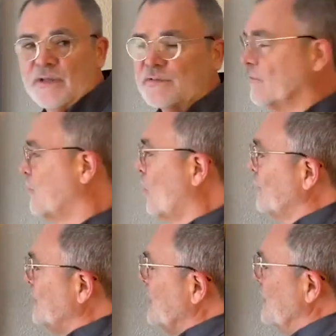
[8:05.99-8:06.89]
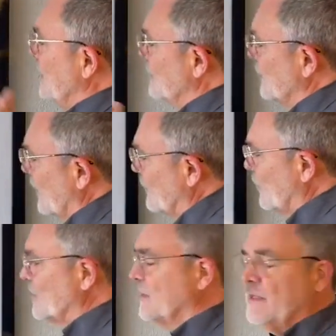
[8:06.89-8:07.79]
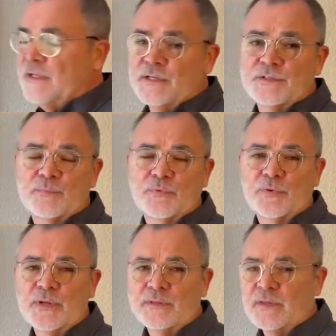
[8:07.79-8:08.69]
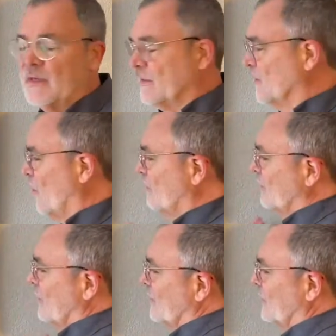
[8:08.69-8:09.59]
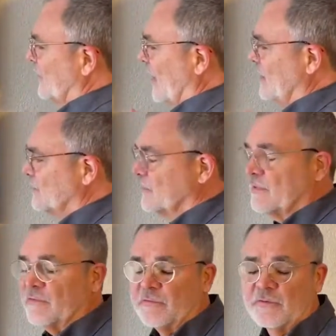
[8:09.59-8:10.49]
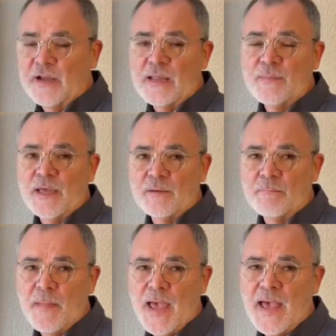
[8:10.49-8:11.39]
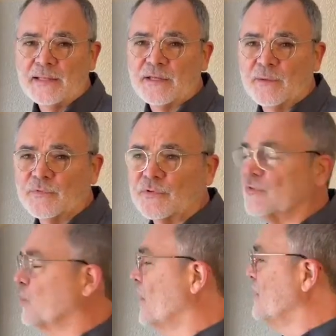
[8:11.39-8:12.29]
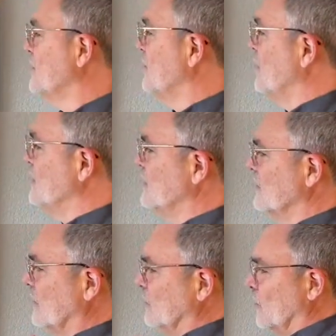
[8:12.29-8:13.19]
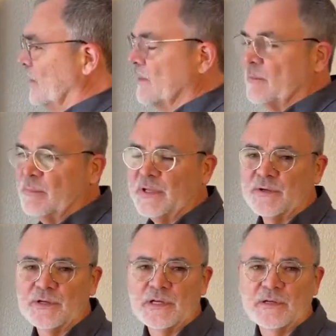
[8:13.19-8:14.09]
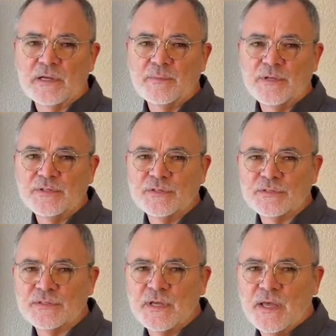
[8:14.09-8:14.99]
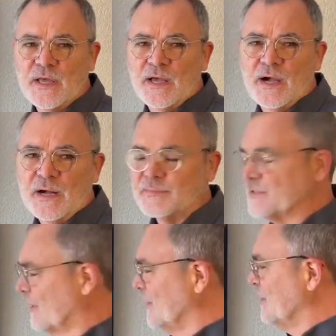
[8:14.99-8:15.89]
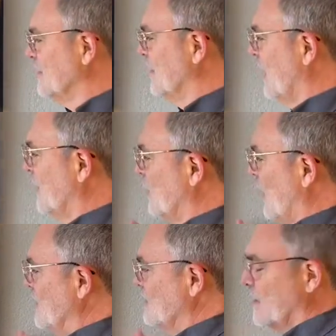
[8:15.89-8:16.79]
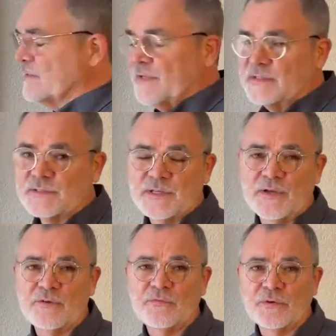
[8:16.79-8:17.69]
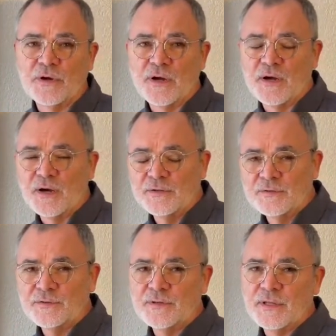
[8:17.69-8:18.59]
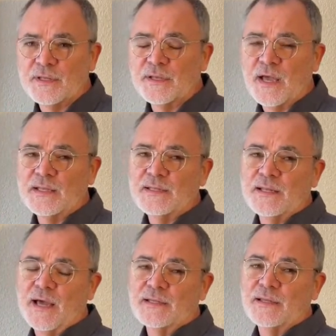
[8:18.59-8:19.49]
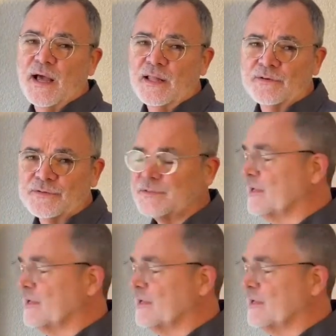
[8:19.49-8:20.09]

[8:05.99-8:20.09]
is a 14 inch by 14 inch print. The overall size with the frame and mat comes to 22 inches. It's one of the bigger images I'm selling tonight. Quasar is on sale for $199.